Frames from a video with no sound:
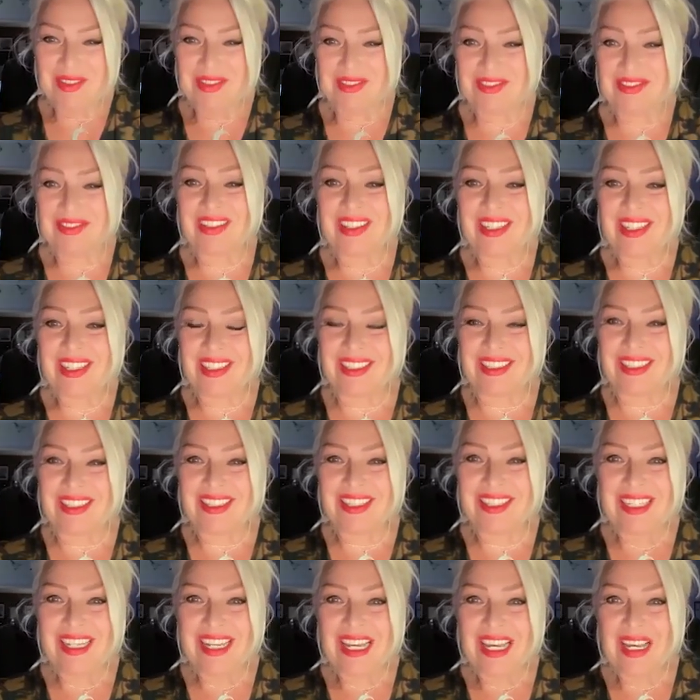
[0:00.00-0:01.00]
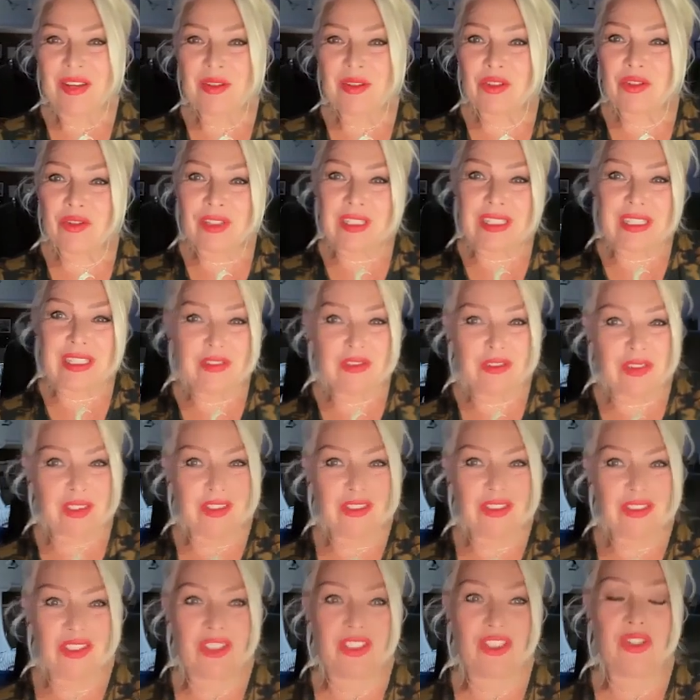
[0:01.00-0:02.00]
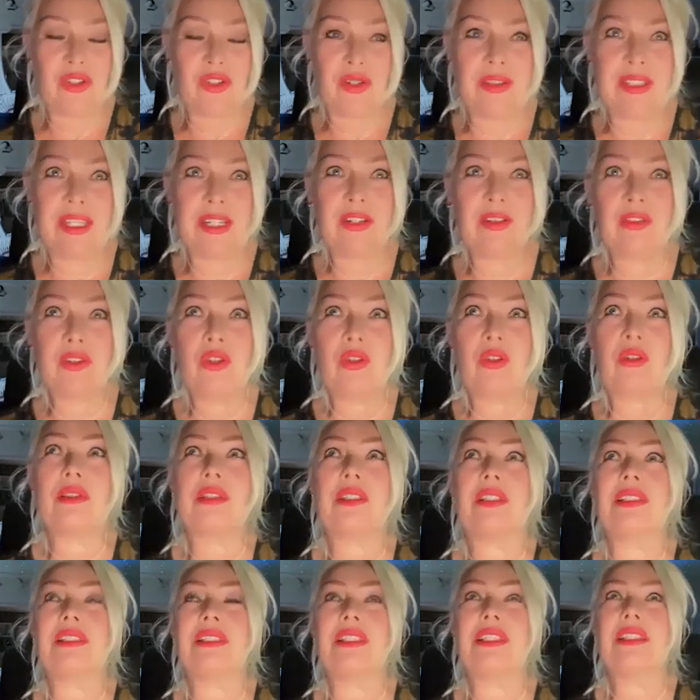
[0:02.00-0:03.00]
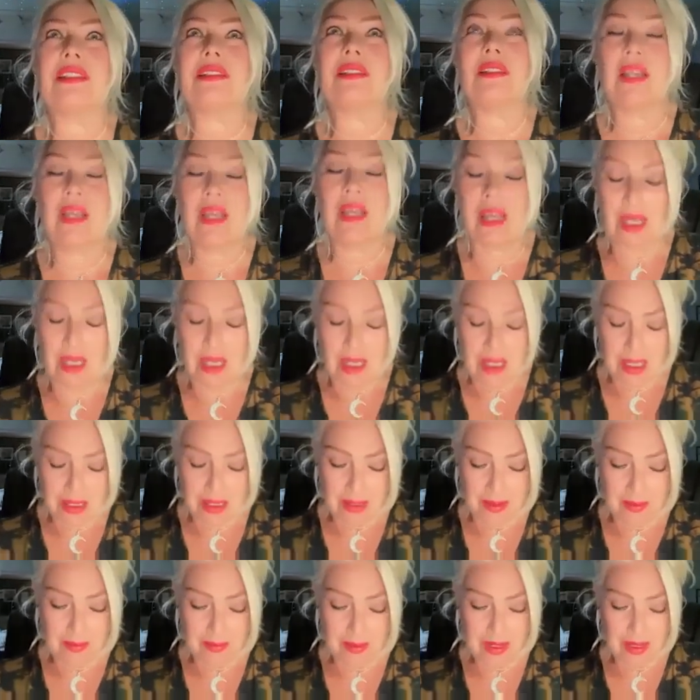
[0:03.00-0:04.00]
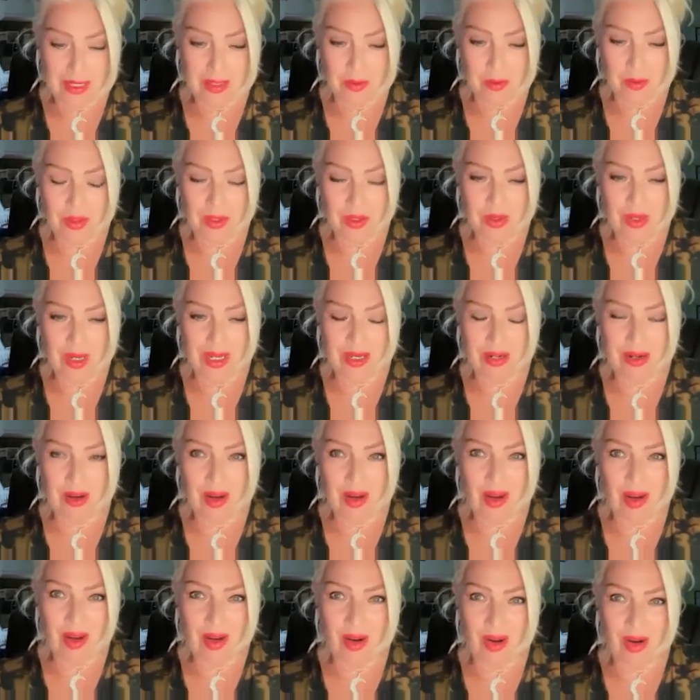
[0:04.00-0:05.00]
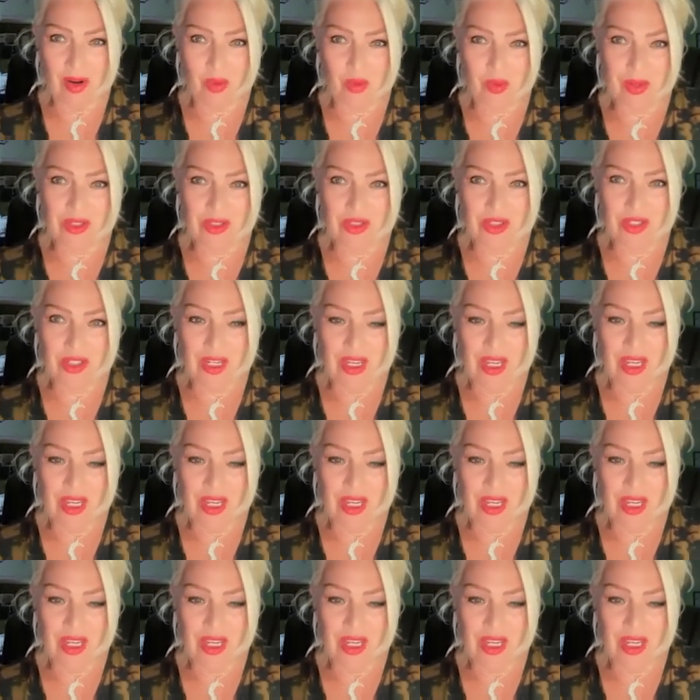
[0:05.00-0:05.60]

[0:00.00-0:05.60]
was fun. It was really fun to do. And then, of course, I did Anyone Who Had a Heart, which